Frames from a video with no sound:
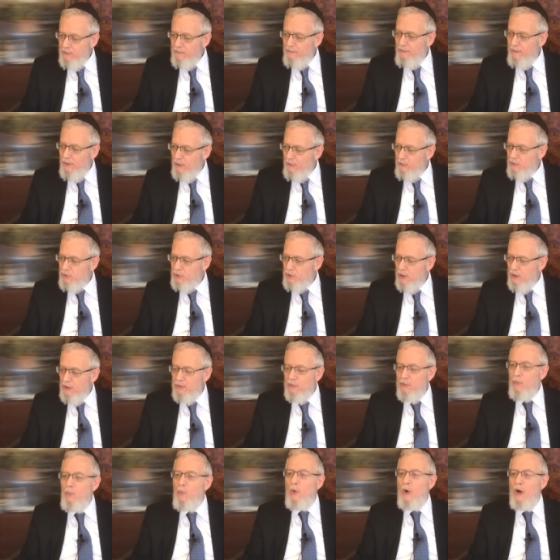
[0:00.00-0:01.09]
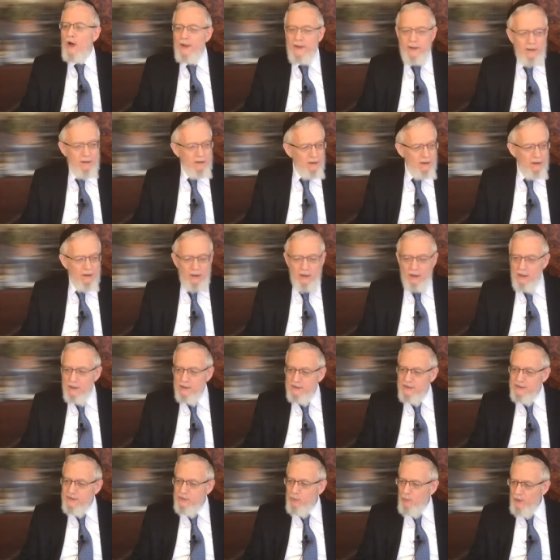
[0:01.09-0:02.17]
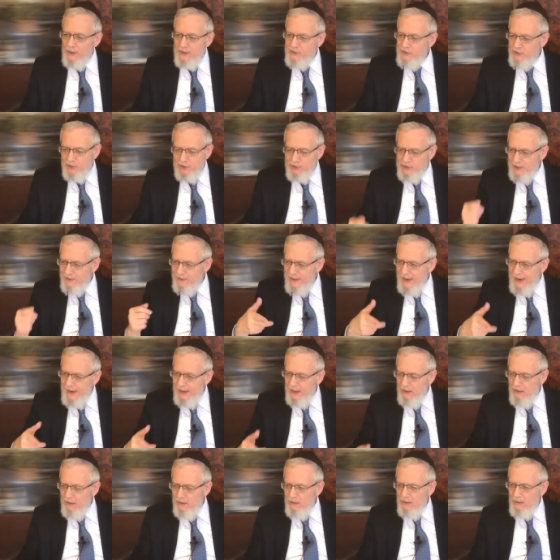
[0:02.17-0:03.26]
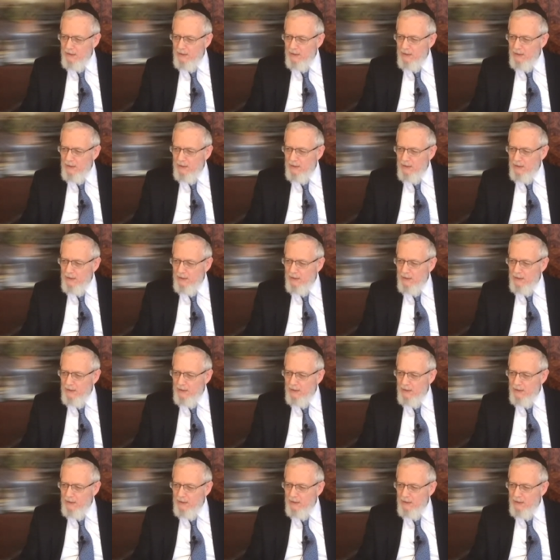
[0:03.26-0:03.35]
to father a child. Why? Since what is it? Just a tag.